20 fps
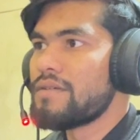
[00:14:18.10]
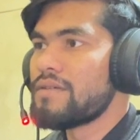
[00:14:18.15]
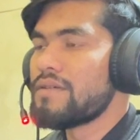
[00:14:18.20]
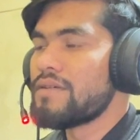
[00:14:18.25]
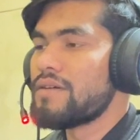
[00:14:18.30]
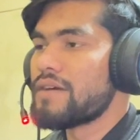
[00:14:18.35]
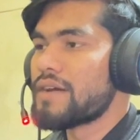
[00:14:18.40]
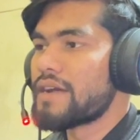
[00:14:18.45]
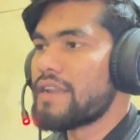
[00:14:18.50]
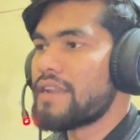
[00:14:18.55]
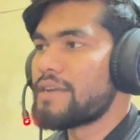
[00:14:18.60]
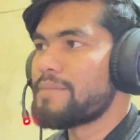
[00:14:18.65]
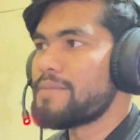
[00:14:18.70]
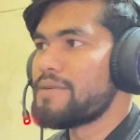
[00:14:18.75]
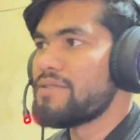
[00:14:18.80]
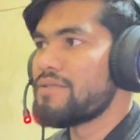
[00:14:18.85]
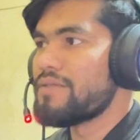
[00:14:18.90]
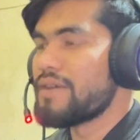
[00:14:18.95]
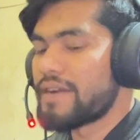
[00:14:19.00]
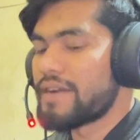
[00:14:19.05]
okay, let
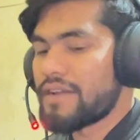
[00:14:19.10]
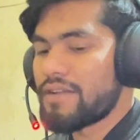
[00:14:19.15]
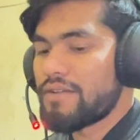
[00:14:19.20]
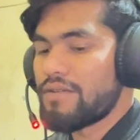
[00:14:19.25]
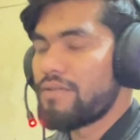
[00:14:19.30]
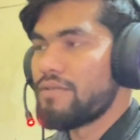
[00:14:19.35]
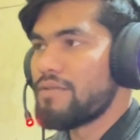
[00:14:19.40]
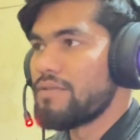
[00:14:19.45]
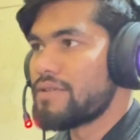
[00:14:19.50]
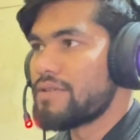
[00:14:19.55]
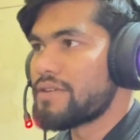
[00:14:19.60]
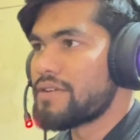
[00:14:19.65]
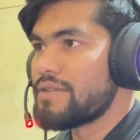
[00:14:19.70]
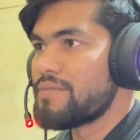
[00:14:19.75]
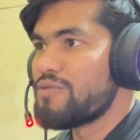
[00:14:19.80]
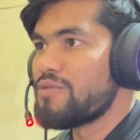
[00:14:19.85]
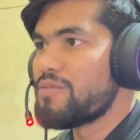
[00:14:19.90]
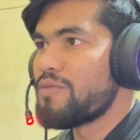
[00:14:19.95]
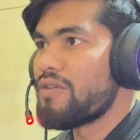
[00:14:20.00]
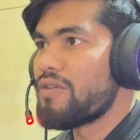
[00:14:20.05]
me again
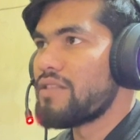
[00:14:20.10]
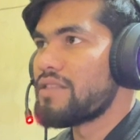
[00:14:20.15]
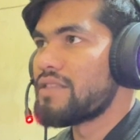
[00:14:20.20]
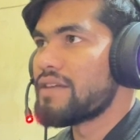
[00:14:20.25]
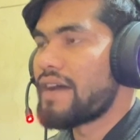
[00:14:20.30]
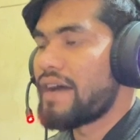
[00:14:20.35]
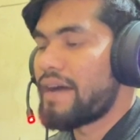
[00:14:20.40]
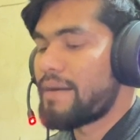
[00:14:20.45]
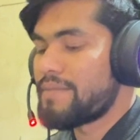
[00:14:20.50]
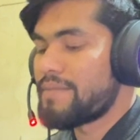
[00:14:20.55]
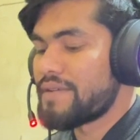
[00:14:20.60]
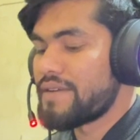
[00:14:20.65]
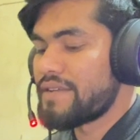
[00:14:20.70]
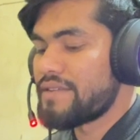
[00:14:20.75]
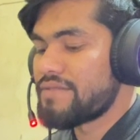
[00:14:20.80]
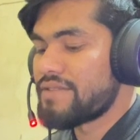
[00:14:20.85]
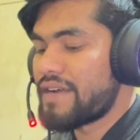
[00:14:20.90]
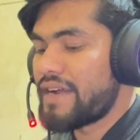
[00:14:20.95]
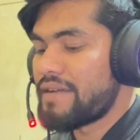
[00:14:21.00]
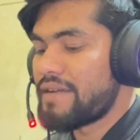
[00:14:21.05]
remove all the app
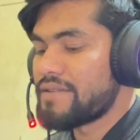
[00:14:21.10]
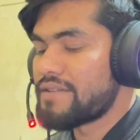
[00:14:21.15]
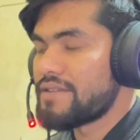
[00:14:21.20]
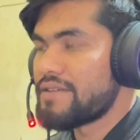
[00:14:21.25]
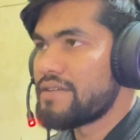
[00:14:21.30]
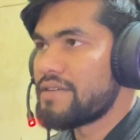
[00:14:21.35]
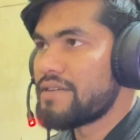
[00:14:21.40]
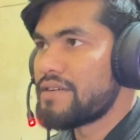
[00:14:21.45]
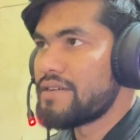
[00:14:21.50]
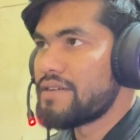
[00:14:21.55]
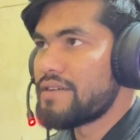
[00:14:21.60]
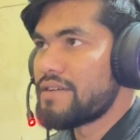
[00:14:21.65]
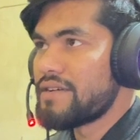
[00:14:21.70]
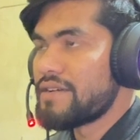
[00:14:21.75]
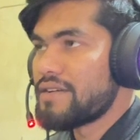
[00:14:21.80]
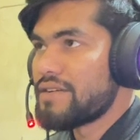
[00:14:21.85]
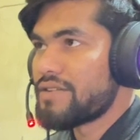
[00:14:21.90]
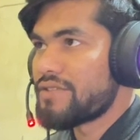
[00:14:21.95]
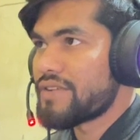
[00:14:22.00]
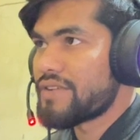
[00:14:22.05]
and write
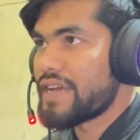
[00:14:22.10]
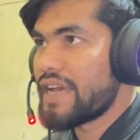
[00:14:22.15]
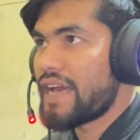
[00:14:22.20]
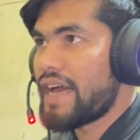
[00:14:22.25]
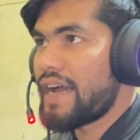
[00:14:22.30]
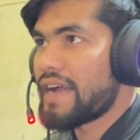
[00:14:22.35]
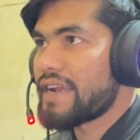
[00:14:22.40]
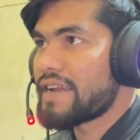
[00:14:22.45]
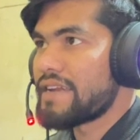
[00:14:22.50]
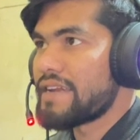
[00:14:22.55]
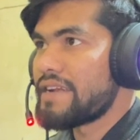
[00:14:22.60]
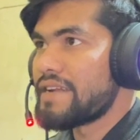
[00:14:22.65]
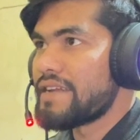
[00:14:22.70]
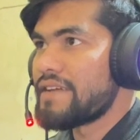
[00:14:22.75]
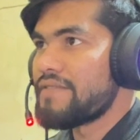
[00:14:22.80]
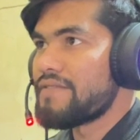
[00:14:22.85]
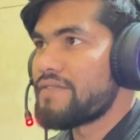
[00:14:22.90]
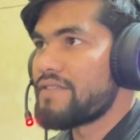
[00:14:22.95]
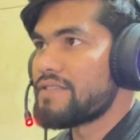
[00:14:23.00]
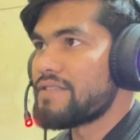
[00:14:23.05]
React
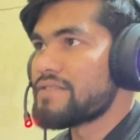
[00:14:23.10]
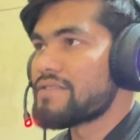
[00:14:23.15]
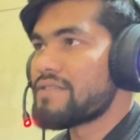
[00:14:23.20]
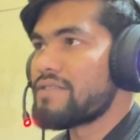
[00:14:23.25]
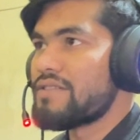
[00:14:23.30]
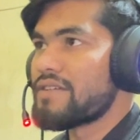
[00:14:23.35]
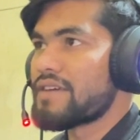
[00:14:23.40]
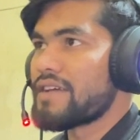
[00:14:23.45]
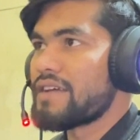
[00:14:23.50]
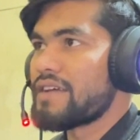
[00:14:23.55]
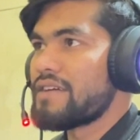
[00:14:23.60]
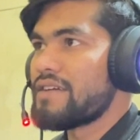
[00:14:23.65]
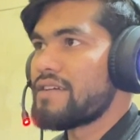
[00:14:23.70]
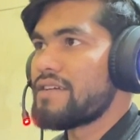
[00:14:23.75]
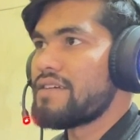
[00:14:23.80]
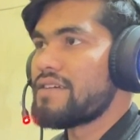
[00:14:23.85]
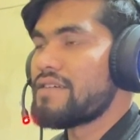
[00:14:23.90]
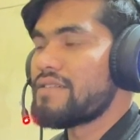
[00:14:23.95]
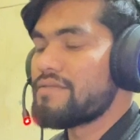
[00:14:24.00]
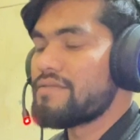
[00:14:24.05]
Native. Okay,
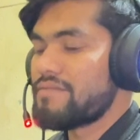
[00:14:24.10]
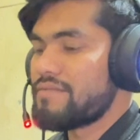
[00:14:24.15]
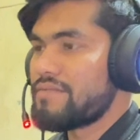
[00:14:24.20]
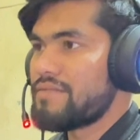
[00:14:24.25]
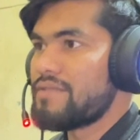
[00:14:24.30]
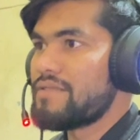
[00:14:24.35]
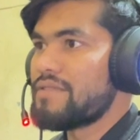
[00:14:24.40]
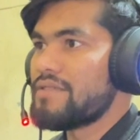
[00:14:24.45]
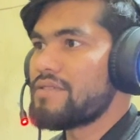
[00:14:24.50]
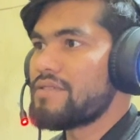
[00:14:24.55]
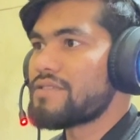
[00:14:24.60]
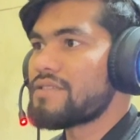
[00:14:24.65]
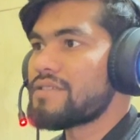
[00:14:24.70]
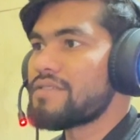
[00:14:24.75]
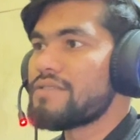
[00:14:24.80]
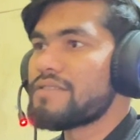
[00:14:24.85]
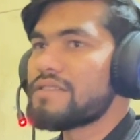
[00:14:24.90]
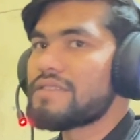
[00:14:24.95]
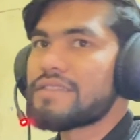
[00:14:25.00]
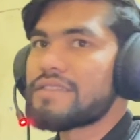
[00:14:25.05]

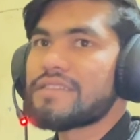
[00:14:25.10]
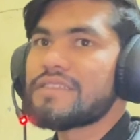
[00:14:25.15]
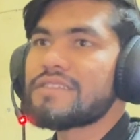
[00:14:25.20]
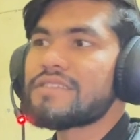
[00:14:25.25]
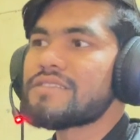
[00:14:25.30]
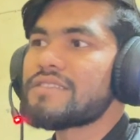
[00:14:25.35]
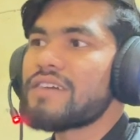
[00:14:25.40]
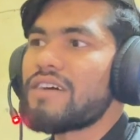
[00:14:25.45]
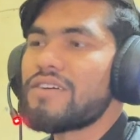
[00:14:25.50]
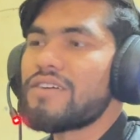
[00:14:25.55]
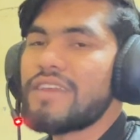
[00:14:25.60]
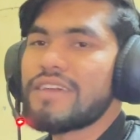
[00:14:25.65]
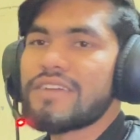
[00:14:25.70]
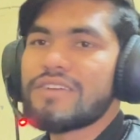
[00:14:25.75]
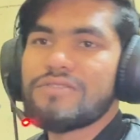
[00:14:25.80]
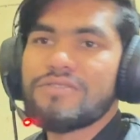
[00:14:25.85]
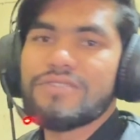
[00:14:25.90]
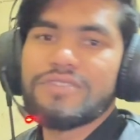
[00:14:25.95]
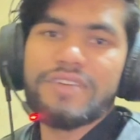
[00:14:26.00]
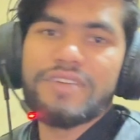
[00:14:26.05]
so this is how, like,
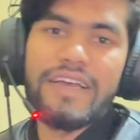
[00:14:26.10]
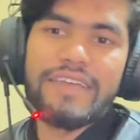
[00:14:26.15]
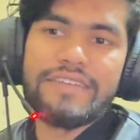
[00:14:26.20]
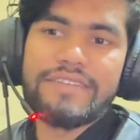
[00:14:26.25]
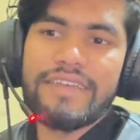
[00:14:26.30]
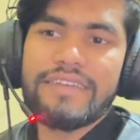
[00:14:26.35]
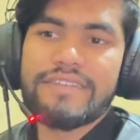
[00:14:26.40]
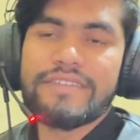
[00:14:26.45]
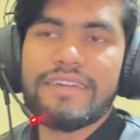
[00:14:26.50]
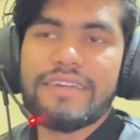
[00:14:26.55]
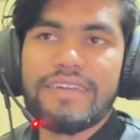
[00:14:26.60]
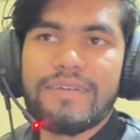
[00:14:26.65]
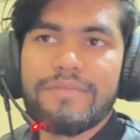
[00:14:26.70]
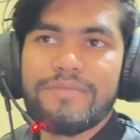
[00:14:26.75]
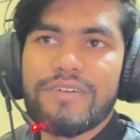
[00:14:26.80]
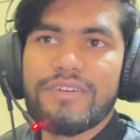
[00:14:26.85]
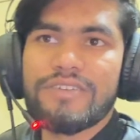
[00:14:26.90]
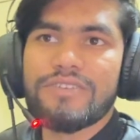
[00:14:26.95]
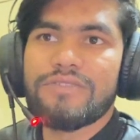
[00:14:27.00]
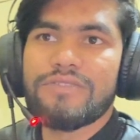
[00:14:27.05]
you guys can set up
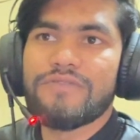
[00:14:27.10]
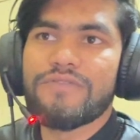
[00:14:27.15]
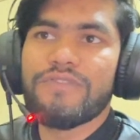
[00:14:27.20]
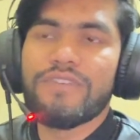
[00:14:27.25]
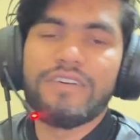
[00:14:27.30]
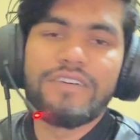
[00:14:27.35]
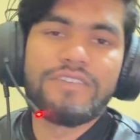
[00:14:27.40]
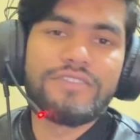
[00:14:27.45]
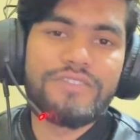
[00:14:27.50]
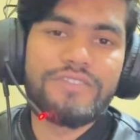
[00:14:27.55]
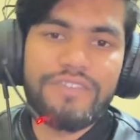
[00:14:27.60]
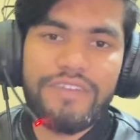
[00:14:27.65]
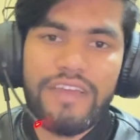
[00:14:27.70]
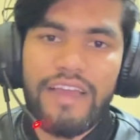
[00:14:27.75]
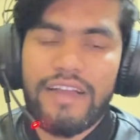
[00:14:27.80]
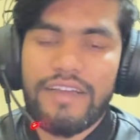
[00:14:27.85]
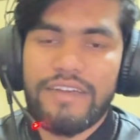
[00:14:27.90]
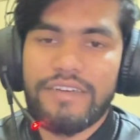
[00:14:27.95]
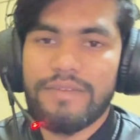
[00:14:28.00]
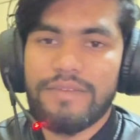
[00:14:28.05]
the your first
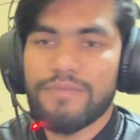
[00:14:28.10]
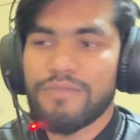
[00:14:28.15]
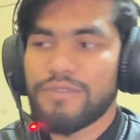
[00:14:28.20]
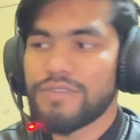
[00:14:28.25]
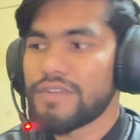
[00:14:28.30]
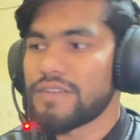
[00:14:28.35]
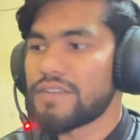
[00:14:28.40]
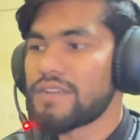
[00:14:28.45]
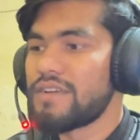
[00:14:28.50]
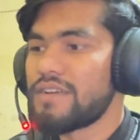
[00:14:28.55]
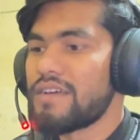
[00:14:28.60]
React Native project.